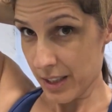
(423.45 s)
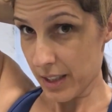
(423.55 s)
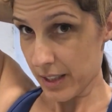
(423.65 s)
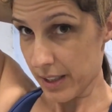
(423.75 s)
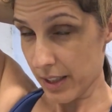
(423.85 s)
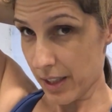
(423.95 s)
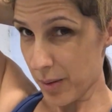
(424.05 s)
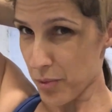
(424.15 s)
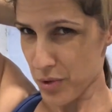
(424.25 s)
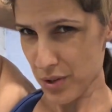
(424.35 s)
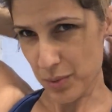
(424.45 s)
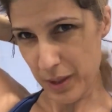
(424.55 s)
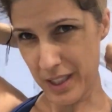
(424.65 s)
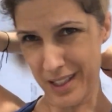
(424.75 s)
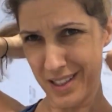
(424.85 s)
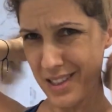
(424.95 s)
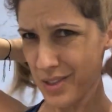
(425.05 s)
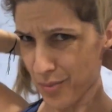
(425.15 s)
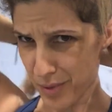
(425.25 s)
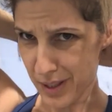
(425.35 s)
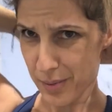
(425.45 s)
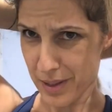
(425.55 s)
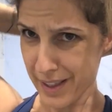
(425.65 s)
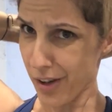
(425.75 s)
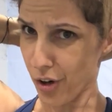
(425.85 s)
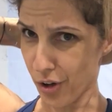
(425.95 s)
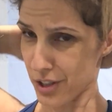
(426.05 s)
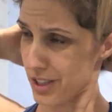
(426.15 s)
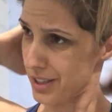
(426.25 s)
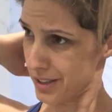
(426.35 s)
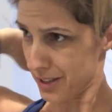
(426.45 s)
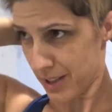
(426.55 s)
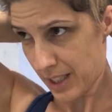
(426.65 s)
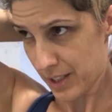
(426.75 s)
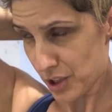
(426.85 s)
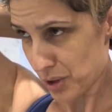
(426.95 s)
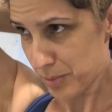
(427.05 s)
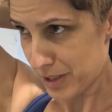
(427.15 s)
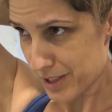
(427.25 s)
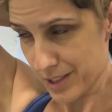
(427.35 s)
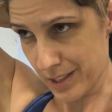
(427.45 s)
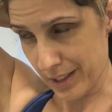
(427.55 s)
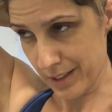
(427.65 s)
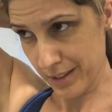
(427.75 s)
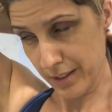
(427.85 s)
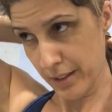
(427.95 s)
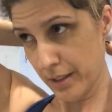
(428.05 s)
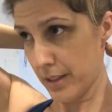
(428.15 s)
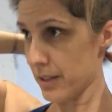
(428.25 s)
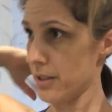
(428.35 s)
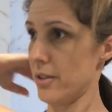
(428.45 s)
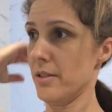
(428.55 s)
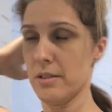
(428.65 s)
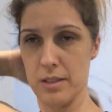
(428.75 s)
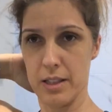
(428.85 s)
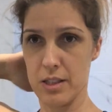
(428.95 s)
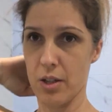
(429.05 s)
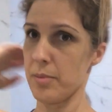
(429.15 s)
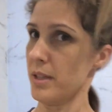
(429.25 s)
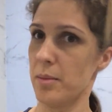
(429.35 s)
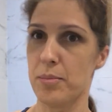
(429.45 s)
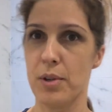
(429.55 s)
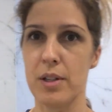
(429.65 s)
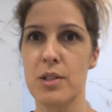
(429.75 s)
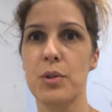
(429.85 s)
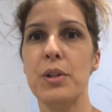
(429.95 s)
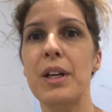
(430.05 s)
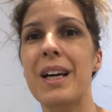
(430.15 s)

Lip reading: I am also sweating. It is really, really hot and humid today. So let's hope the end product's good.